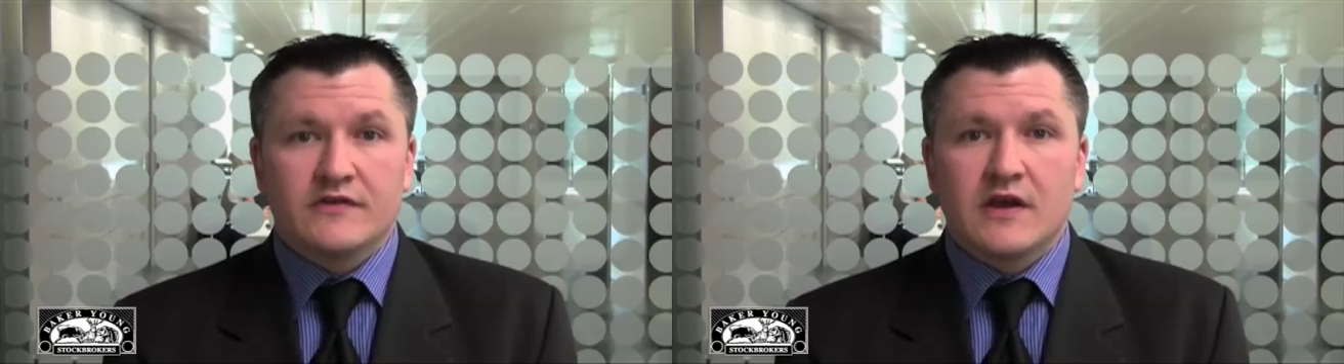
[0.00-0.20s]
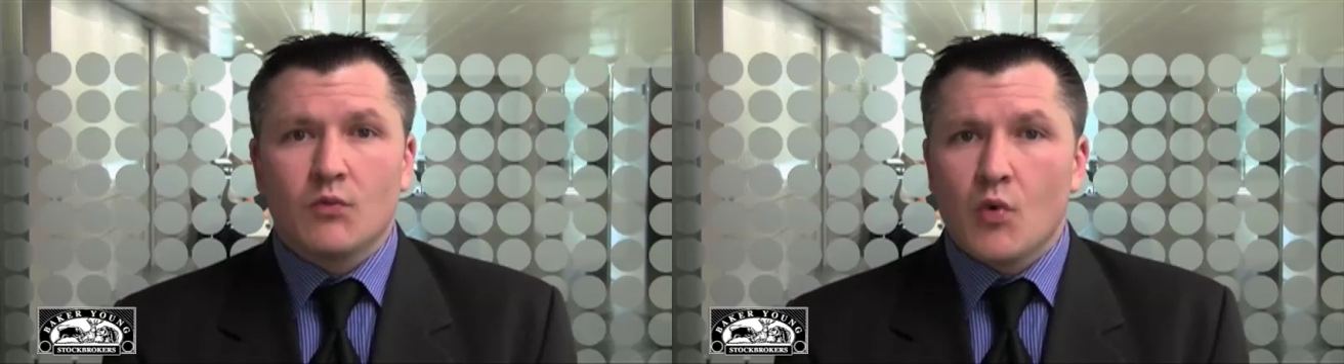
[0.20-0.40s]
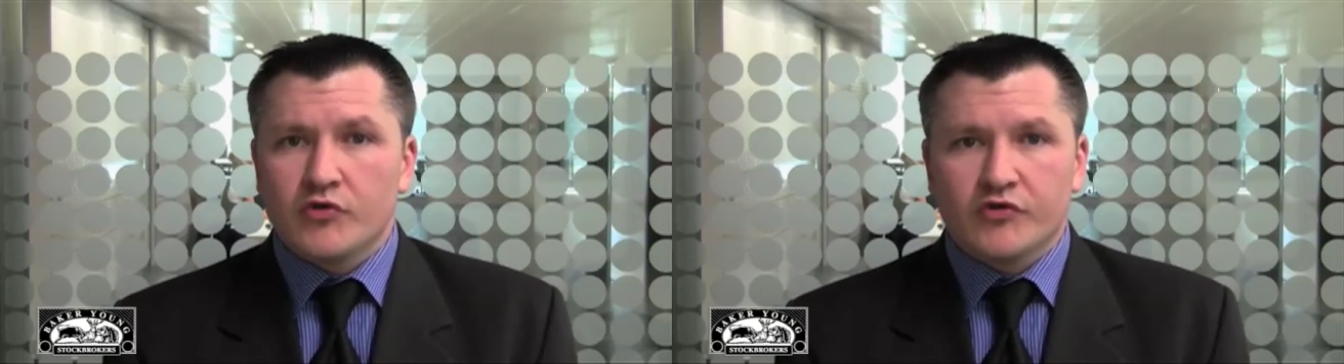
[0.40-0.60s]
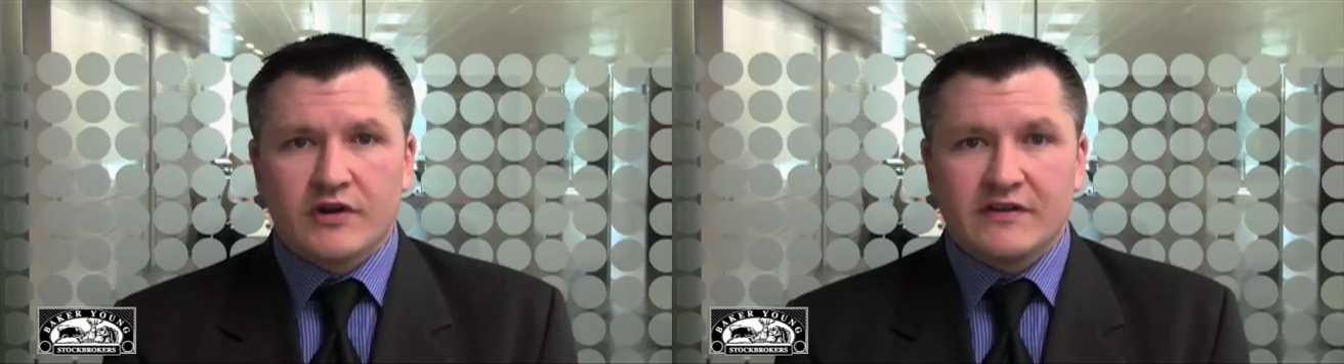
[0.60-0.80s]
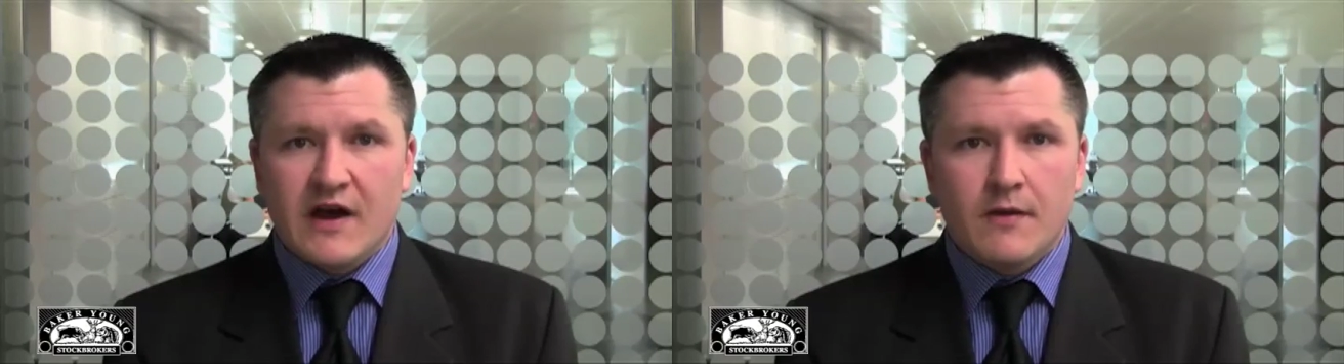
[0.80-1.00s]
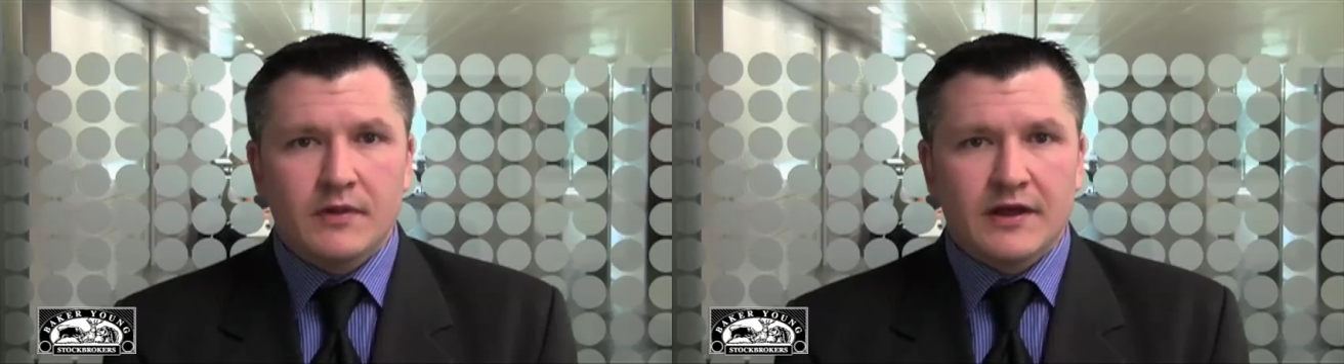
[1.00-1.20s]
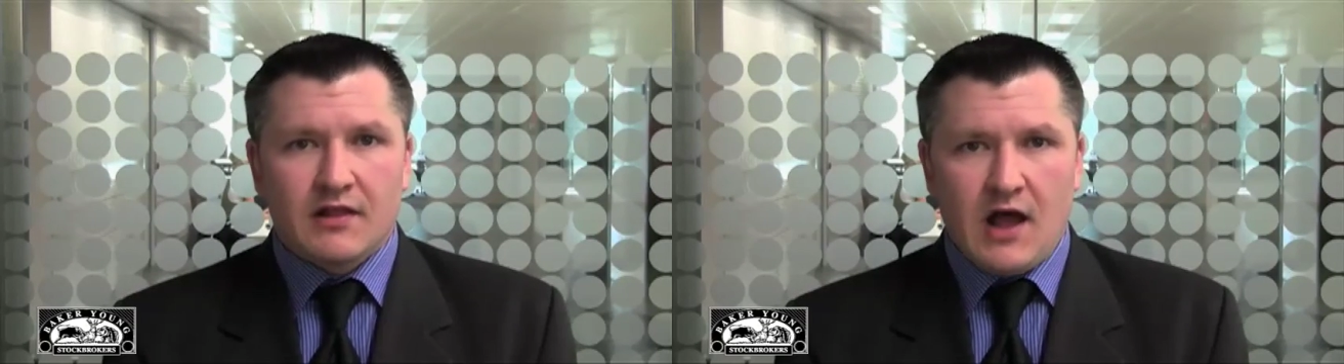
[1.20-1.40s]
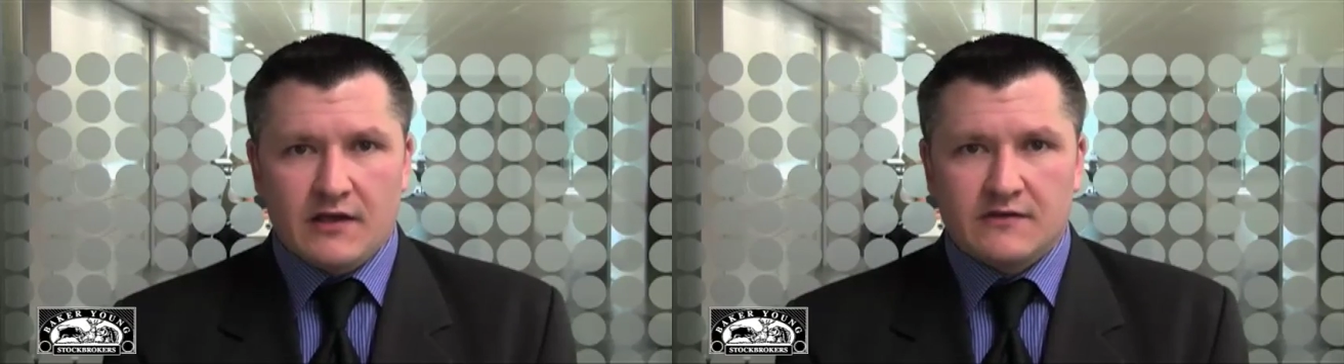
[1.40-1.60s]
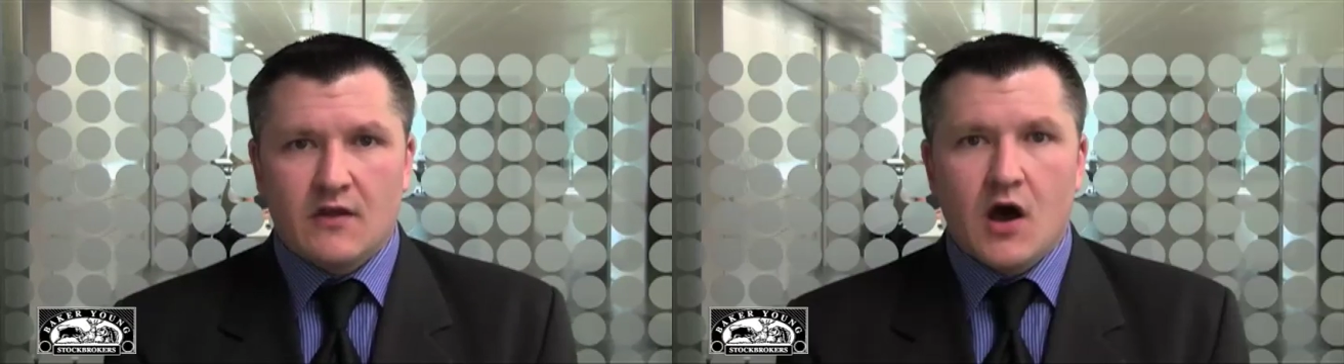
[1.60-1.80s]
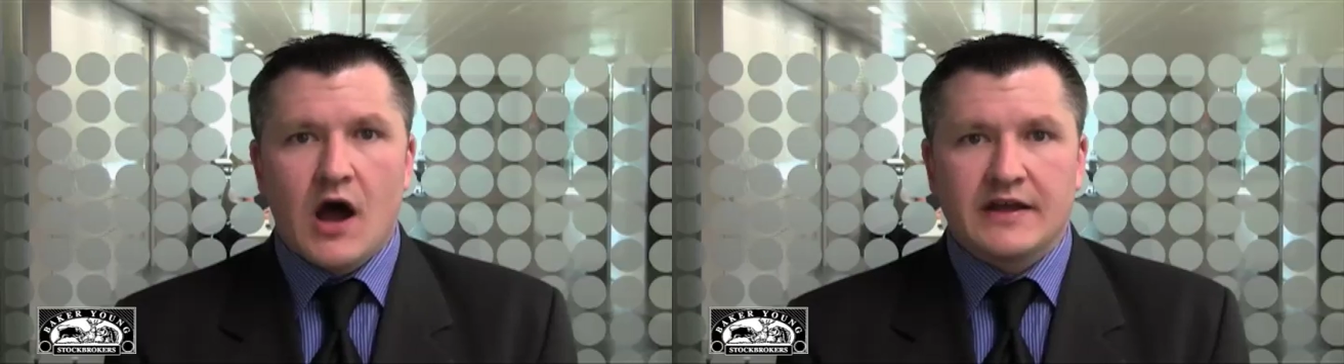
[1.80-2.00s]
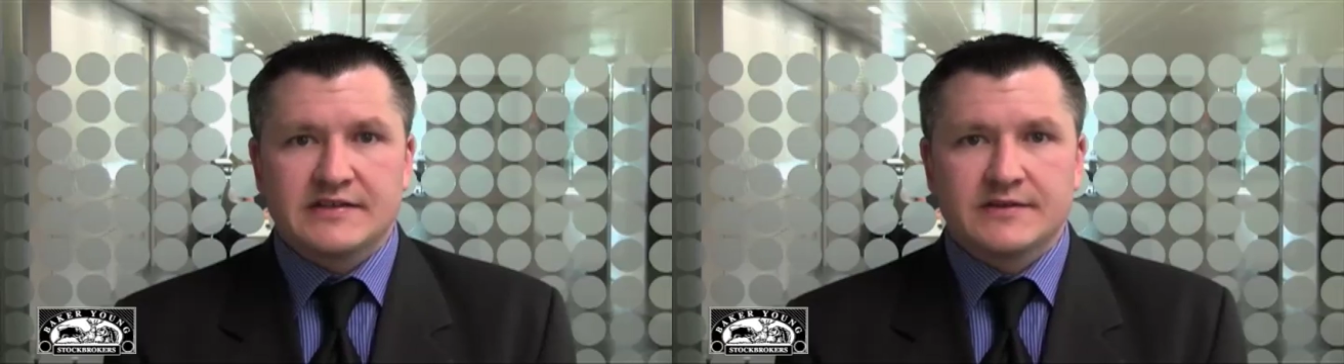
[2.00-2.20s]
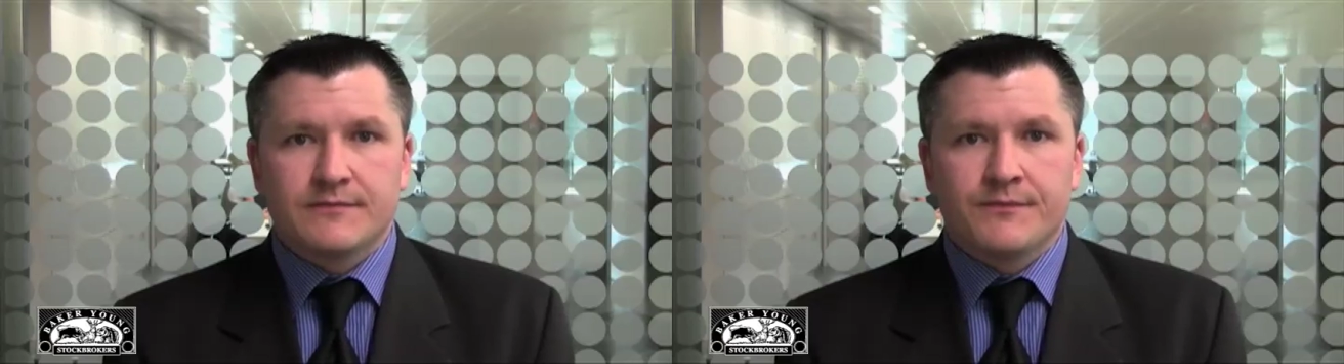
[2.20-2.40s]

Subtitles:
sent Wall Street tumbling last night.